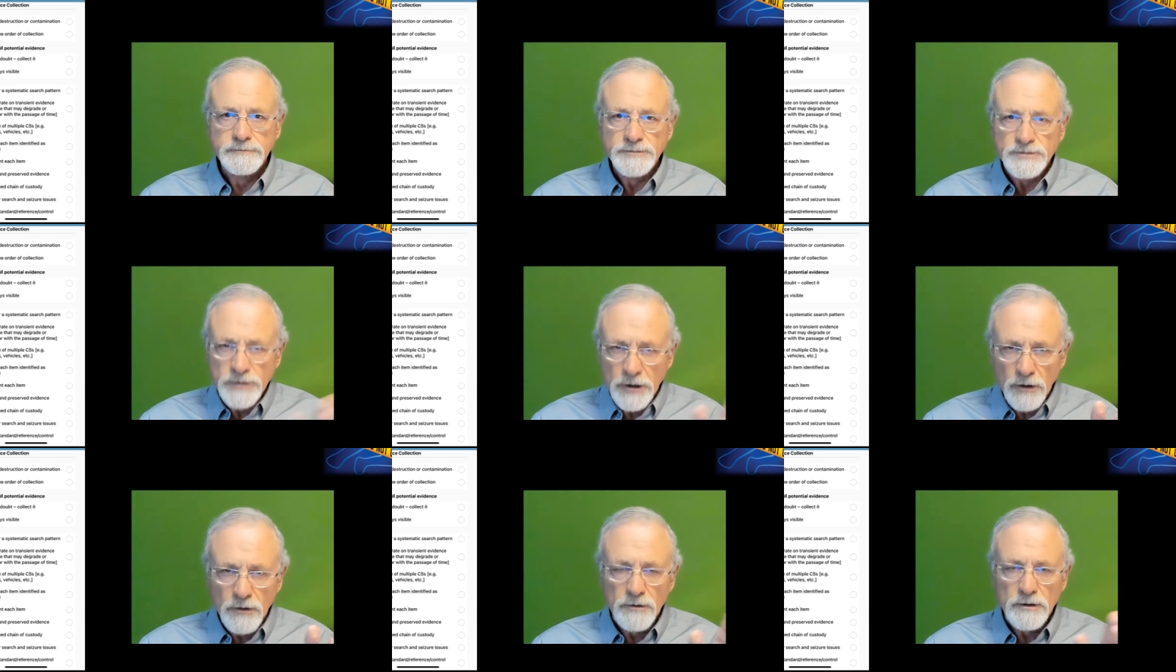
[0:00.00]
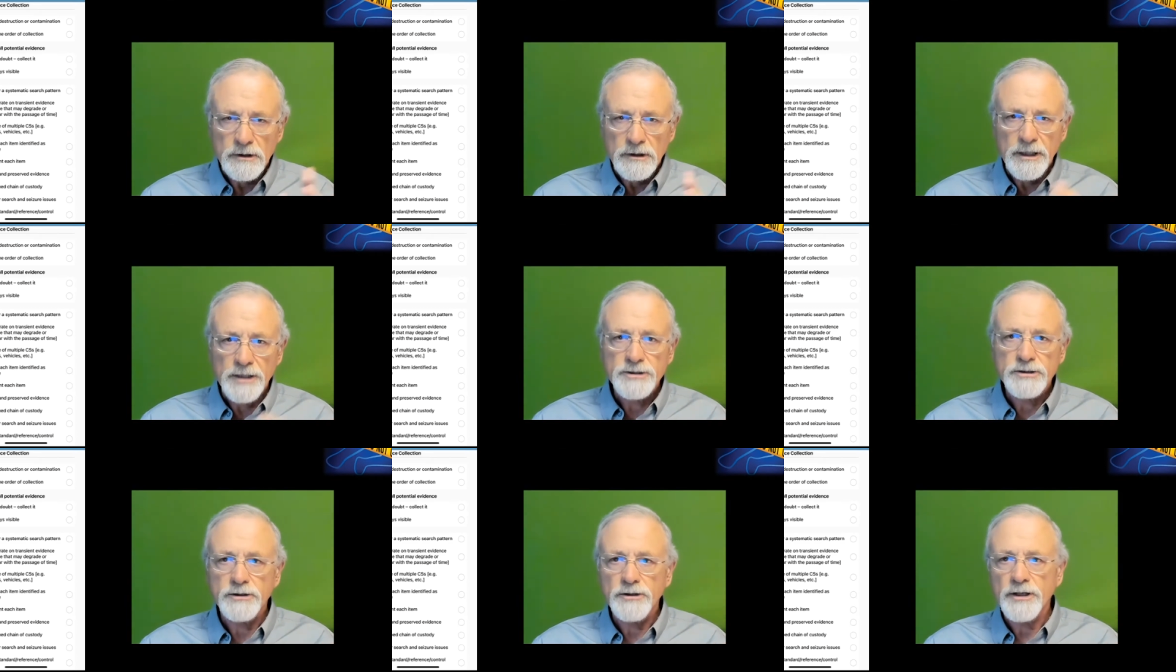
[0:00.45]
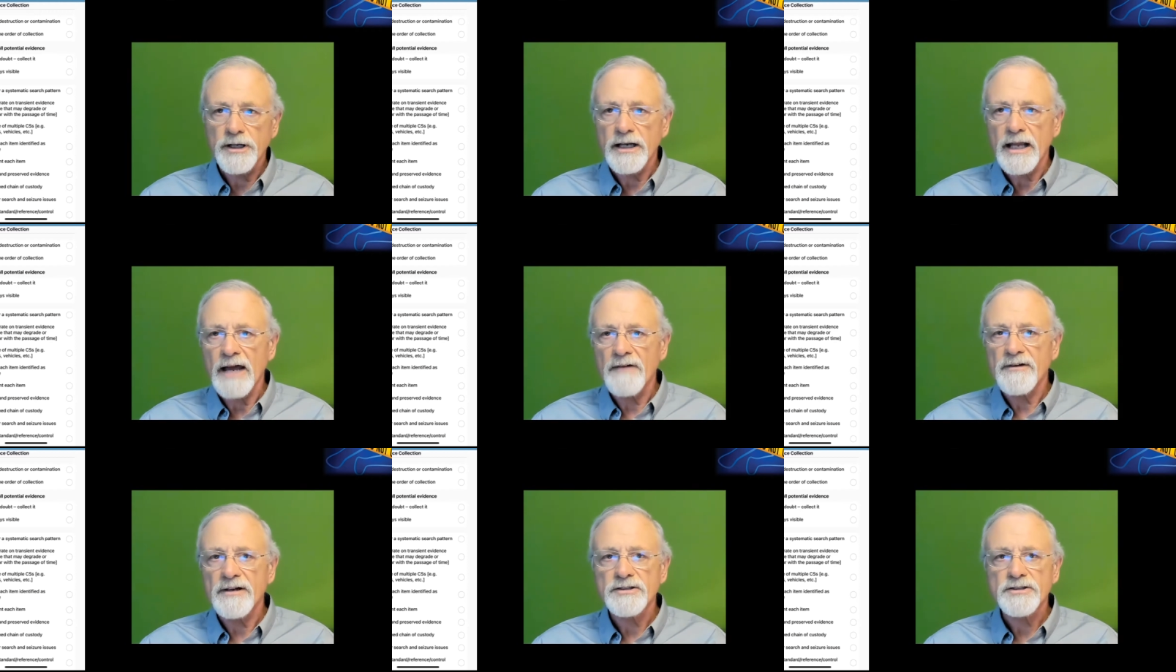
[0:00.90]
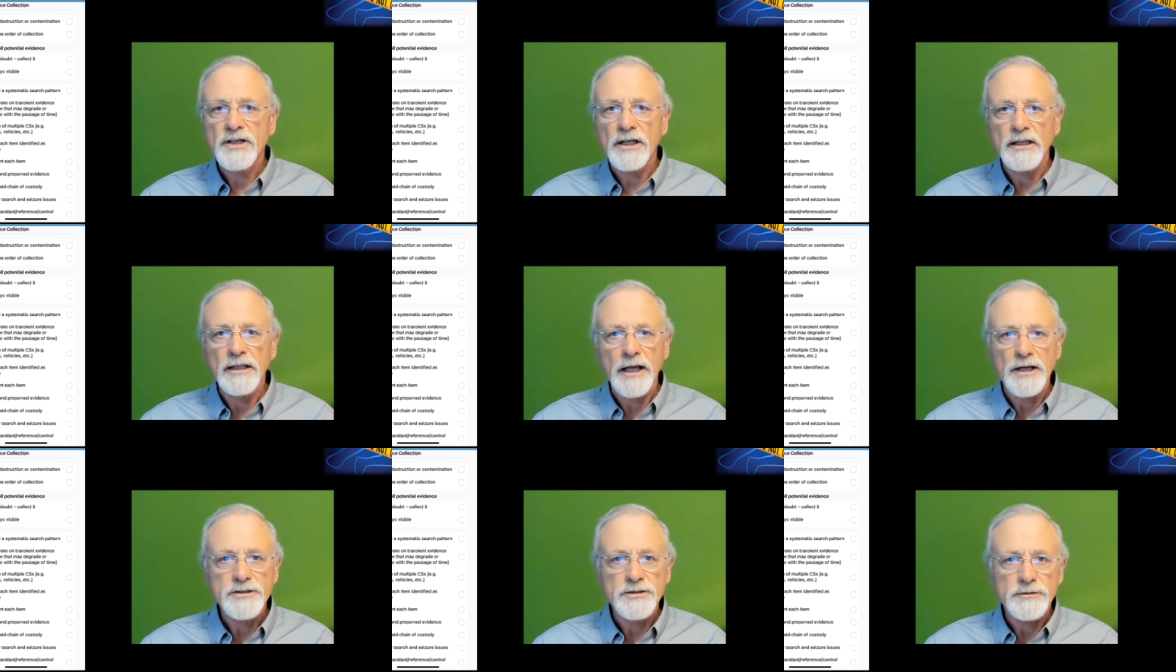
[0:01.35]
So let's look at evidence
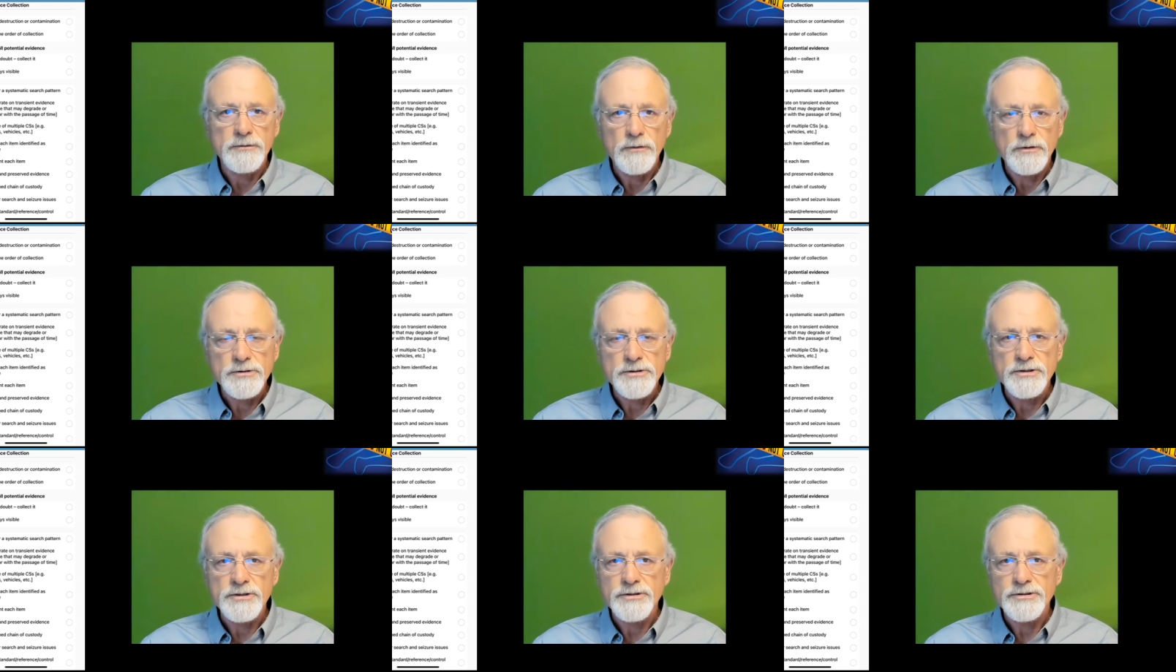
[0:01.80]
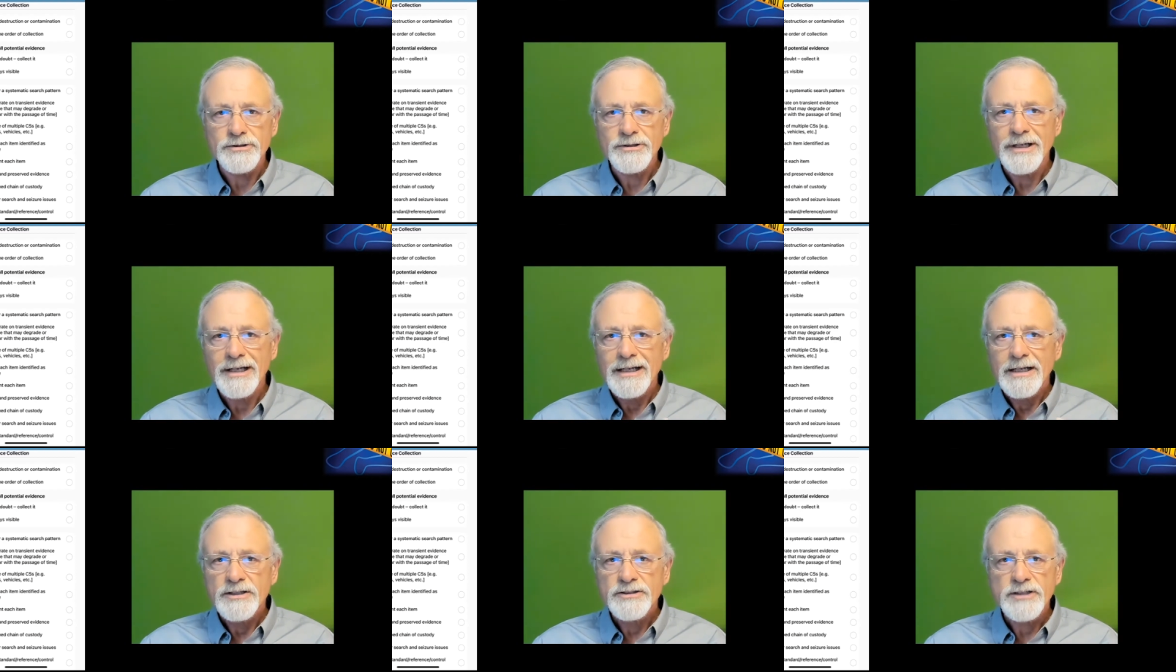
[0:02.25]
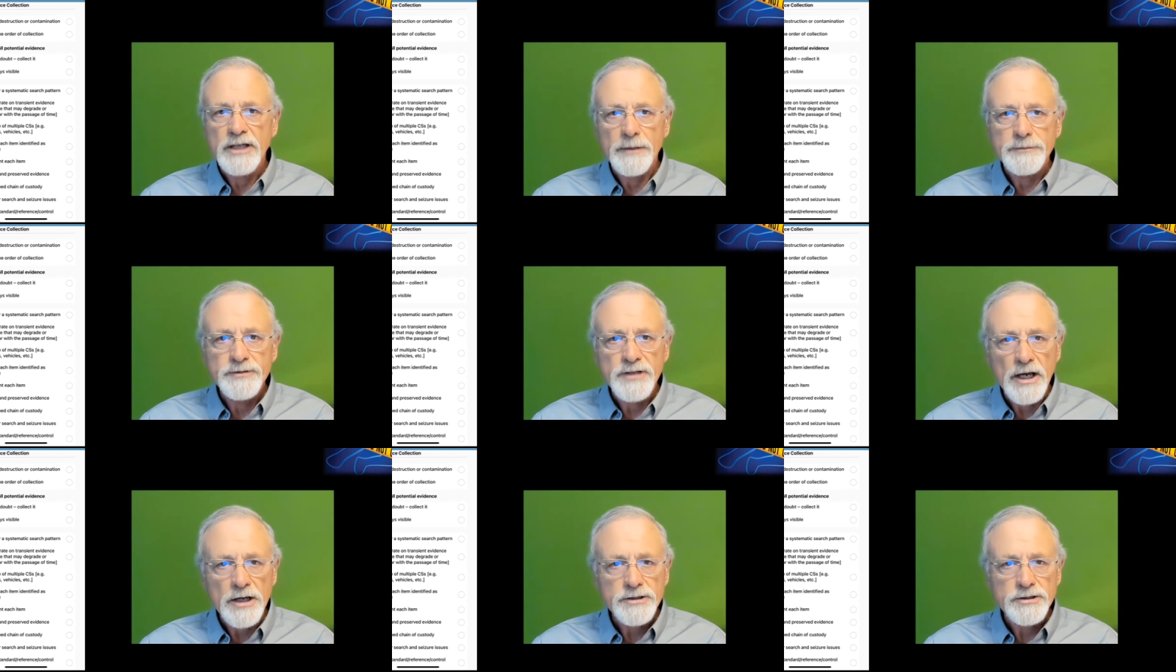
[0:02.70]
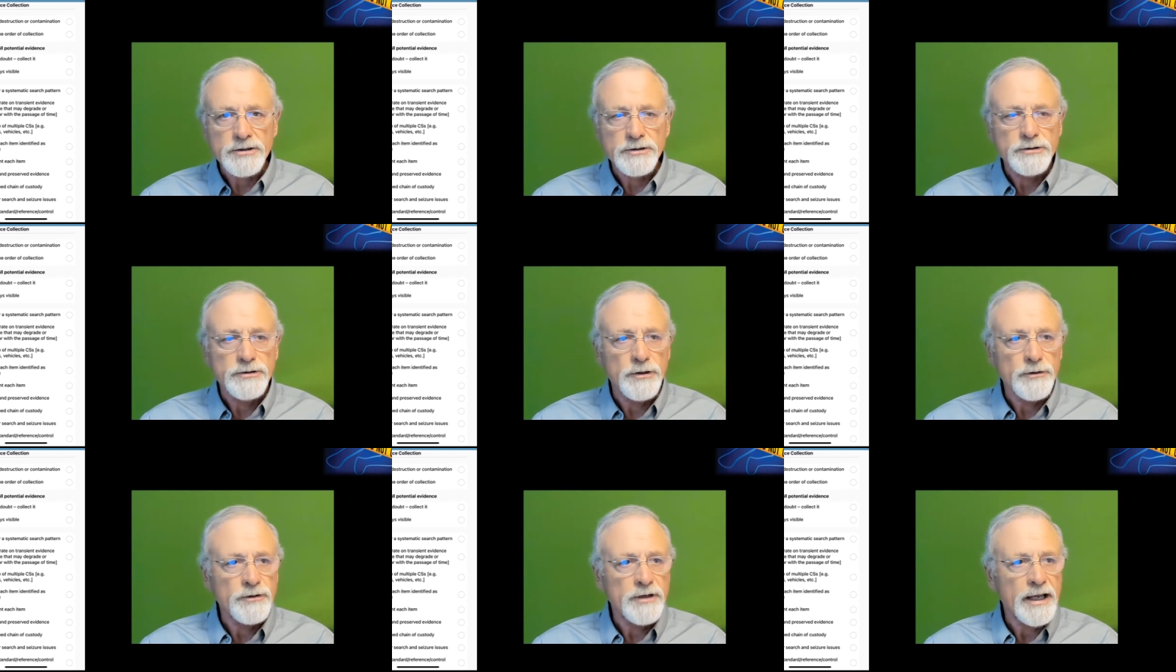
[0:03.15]
collection, which is subsection
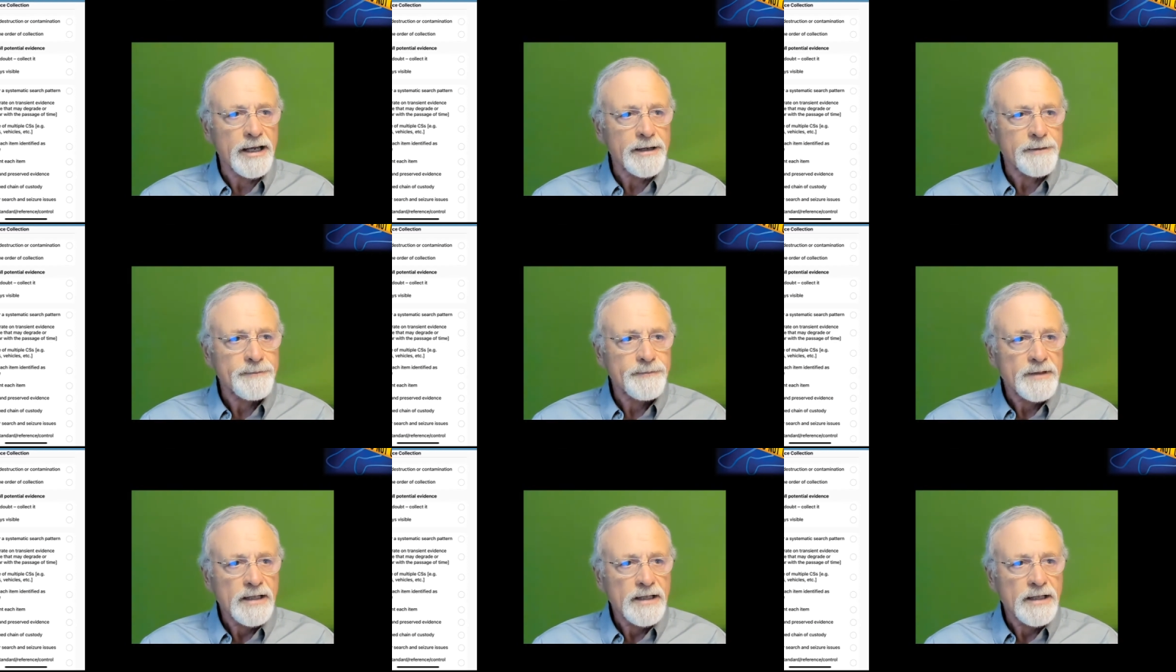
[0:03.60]
2D.